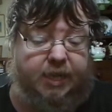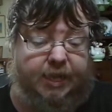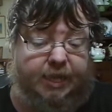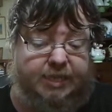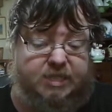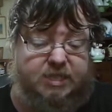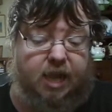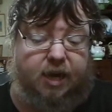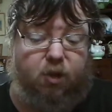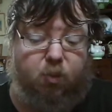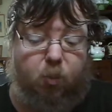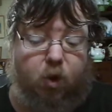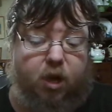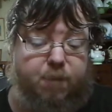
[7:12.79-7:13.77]
He's not a
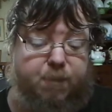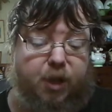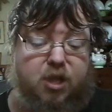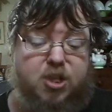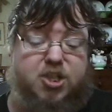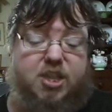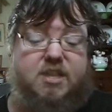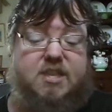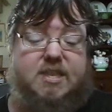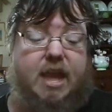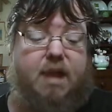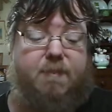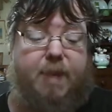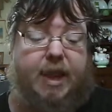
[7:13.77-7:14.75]
one punch then
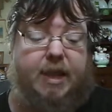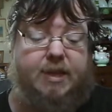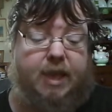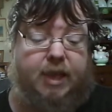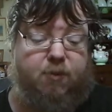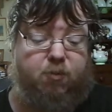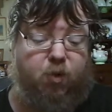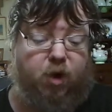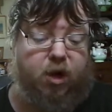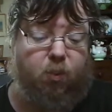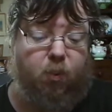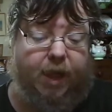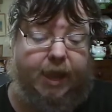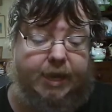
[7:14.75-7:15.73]
sad panda and run
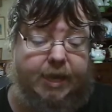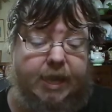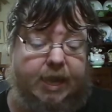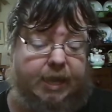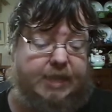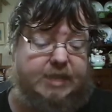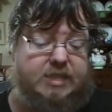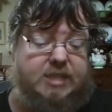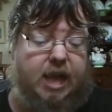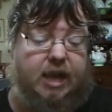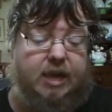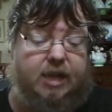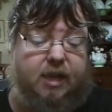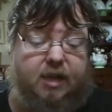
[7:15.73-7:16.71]
away. He's
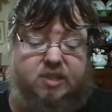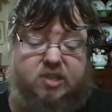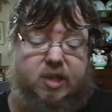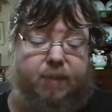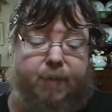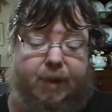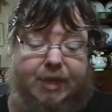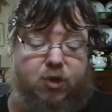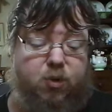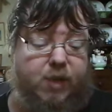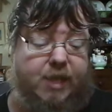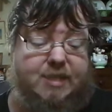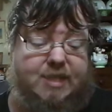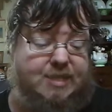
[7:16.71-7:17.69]
not somebody who
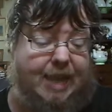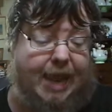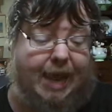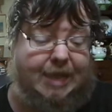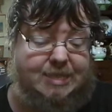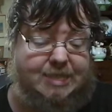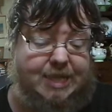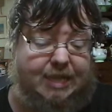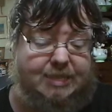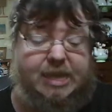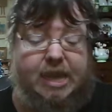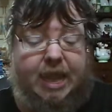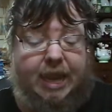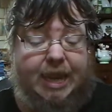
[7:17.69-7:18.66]
gets his ass
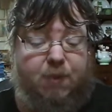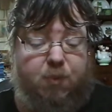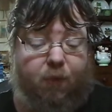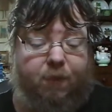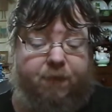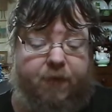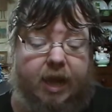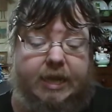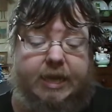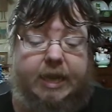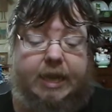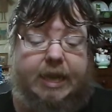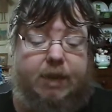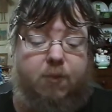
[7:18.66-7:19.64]
kicked. He will fight,
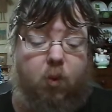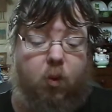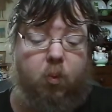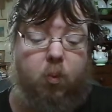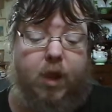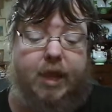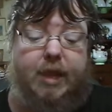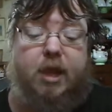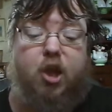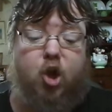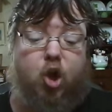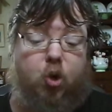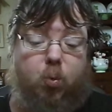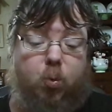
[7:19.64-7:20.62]
he will win,
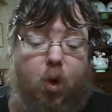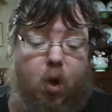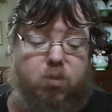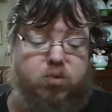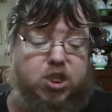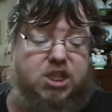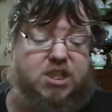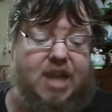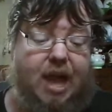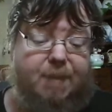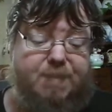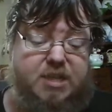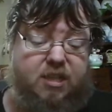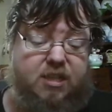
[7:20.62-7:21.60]
who won't
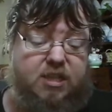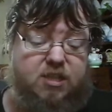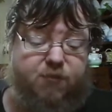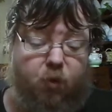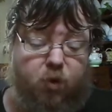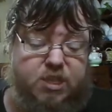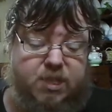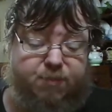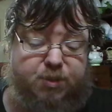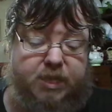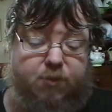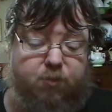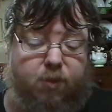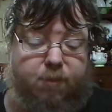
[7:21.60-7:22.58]
stop till he's
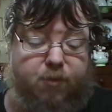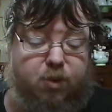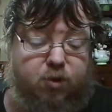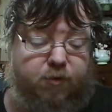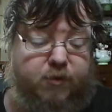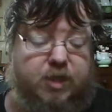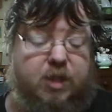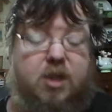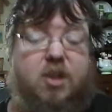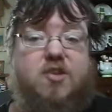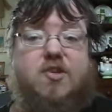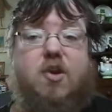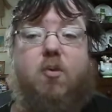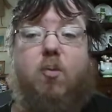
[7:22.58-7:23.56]
forcibly removed.
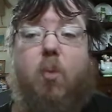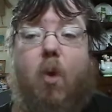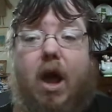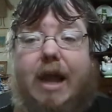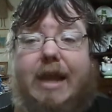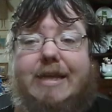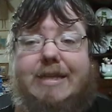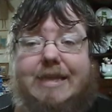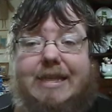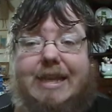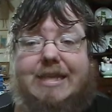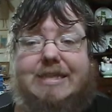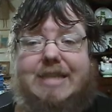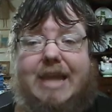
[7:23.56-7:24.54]
So why
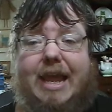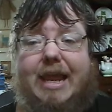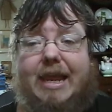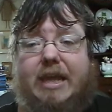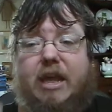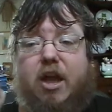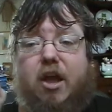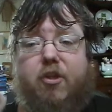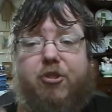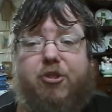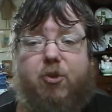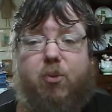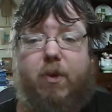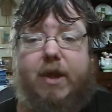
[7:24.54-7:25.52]
did it take
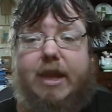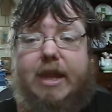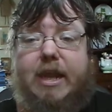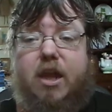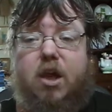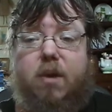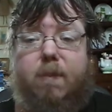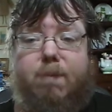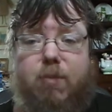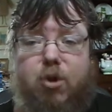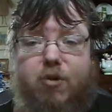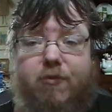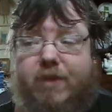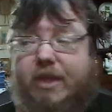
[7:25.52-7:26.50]
3
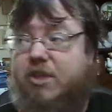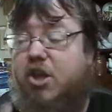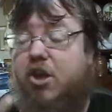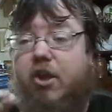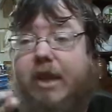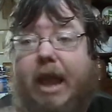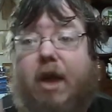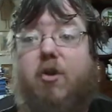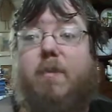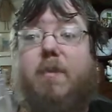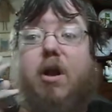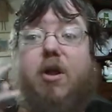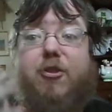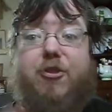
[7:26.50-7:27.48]
movies, count
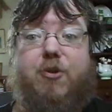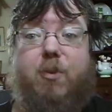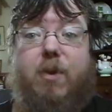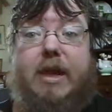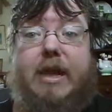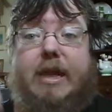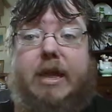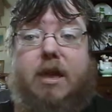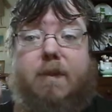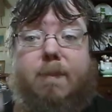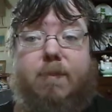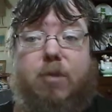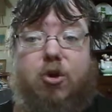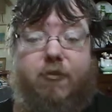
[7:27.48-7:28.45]
them, 3
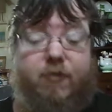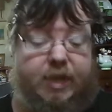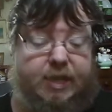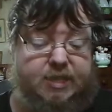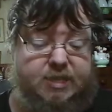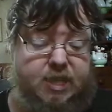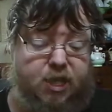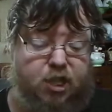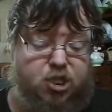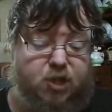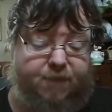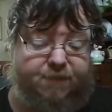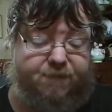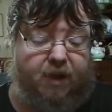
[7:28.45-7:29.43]
movies
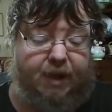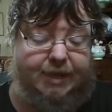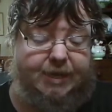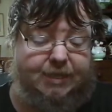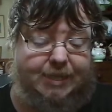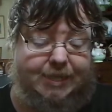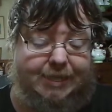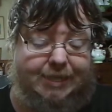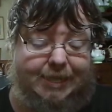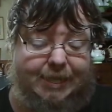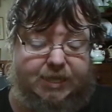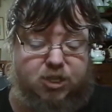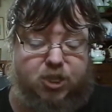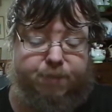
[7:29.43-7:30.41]
to finally
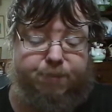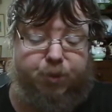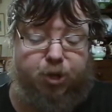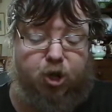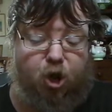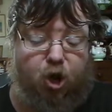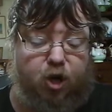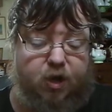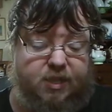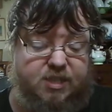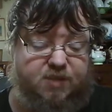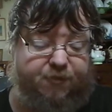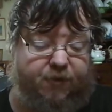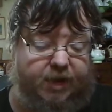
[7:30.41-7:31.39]
get to Book
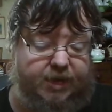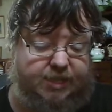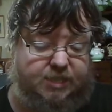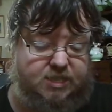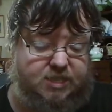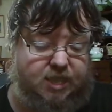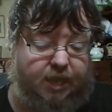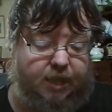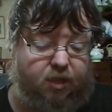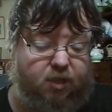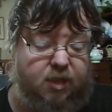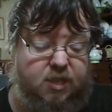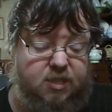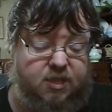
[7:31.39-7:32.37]
Hardin's fighting
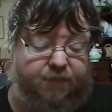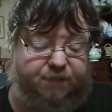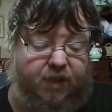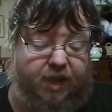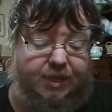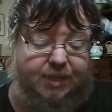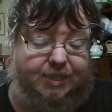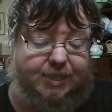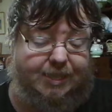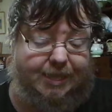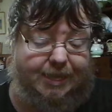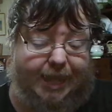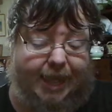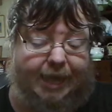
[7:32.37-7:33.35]
style, to finally
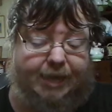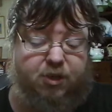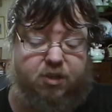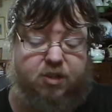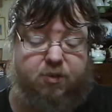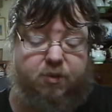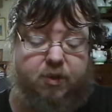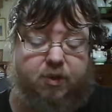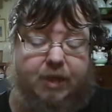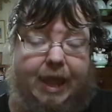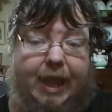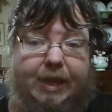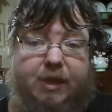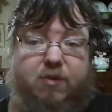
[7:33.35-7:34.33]
get
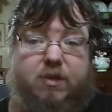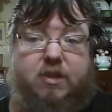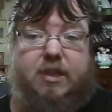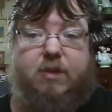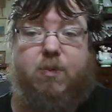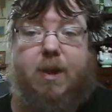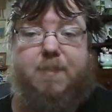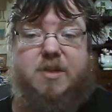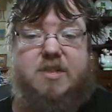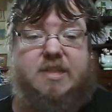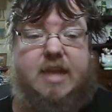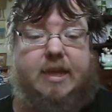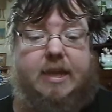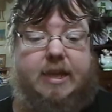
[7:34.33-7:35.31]
accurately
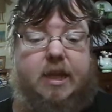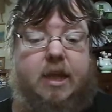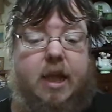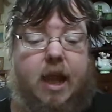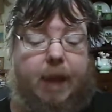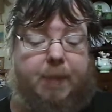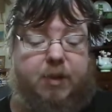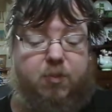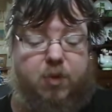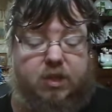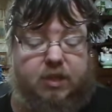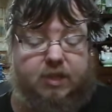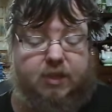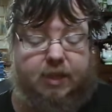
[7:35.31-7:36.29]
represented? I mean,
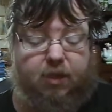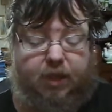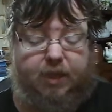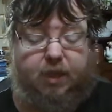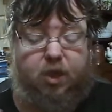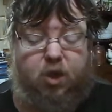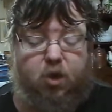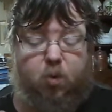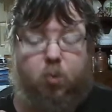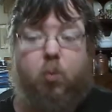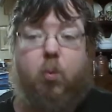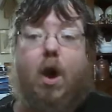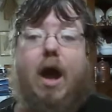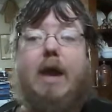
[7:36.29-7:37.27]
really, like
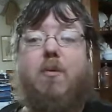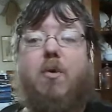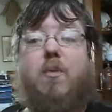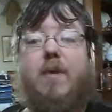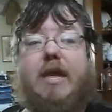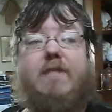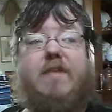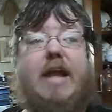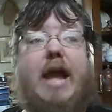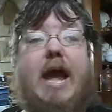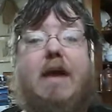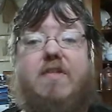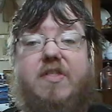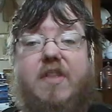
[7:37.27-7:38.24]
why were we even
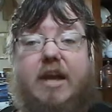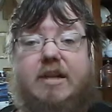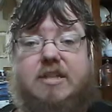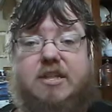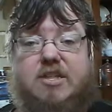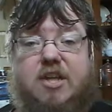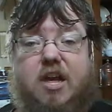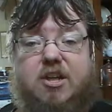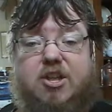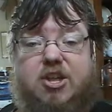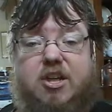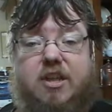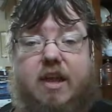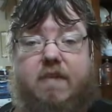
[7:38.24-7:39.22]
having that
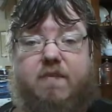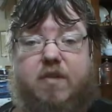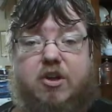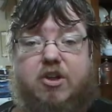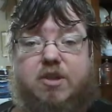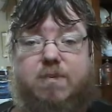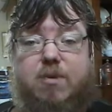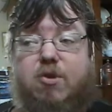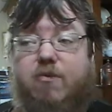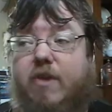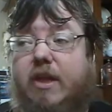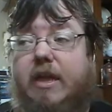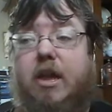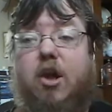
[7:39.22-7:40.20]
discussion in that first
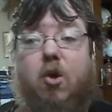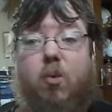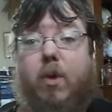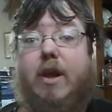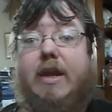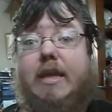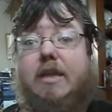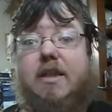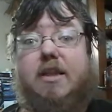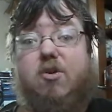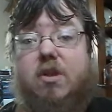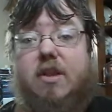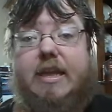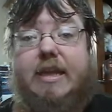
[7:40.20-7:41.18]
movie where he
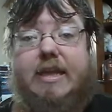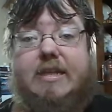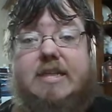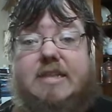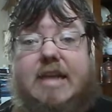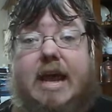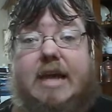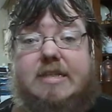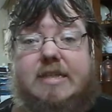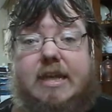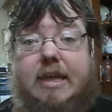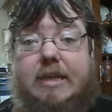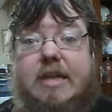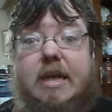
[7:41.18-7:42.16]
literally gets his ass
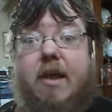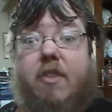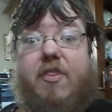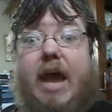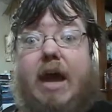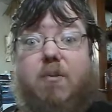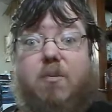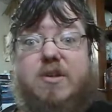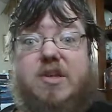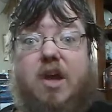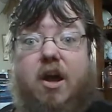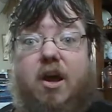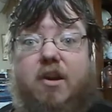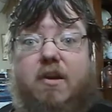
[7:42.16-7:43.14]
kicked? That was
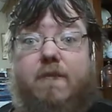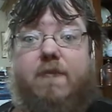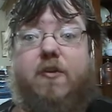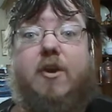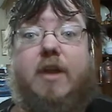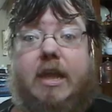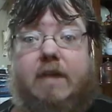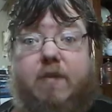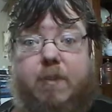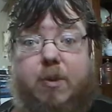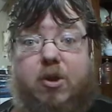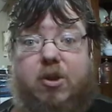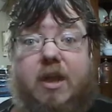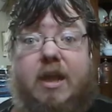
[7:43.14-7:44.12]

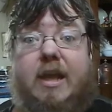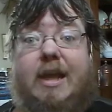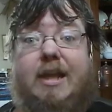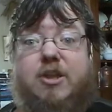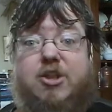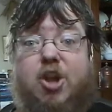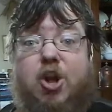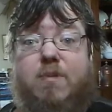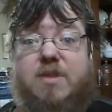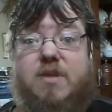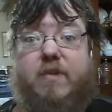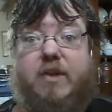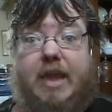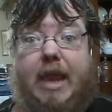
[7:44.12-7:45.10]
unforgivable in terms
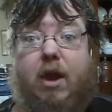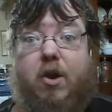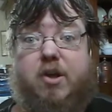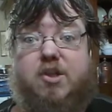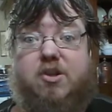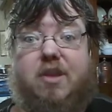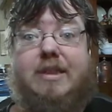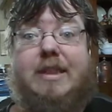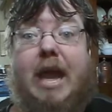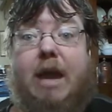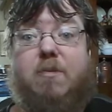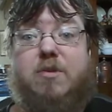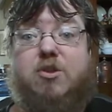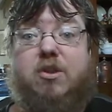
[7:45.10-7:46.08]
of a character. Like,
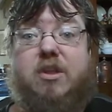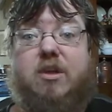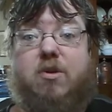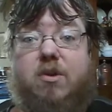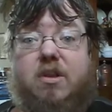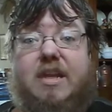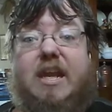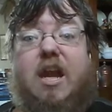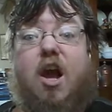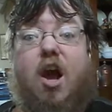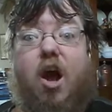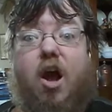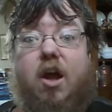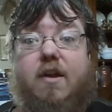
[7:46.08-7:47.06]
that was literally
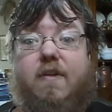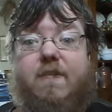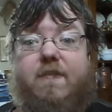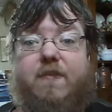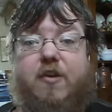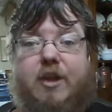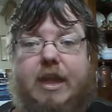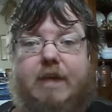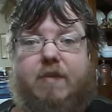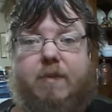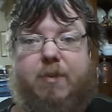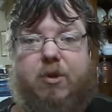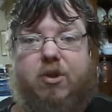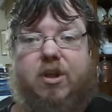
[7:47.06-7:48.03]

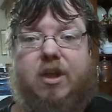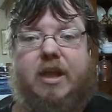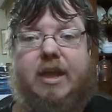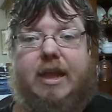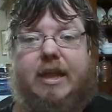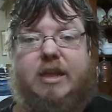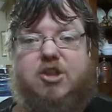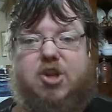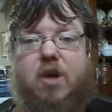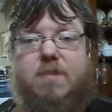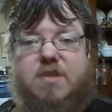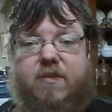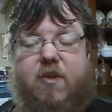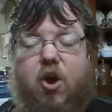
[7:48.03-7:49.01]
unforgivable in
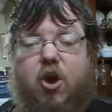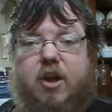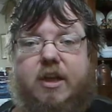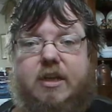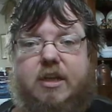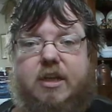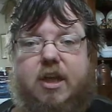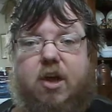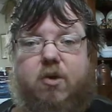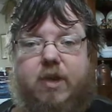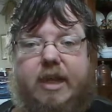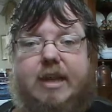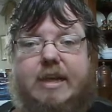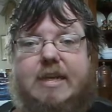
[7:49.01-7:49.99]
terms of Hardin,
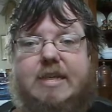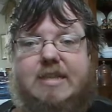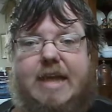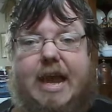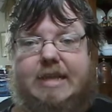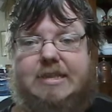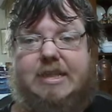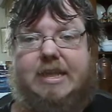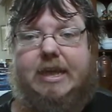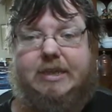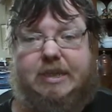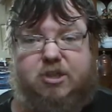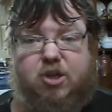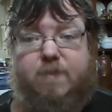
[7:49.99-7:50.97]
getting his ass
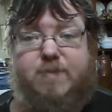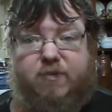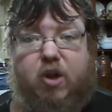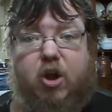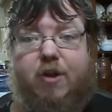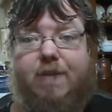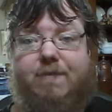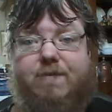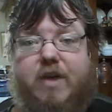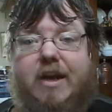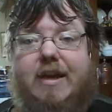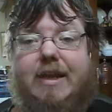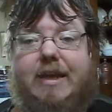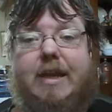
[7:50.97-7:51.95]
kicked, in terms of Hardin
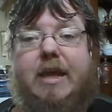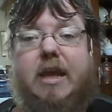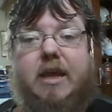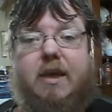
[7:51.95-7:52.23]
fighting.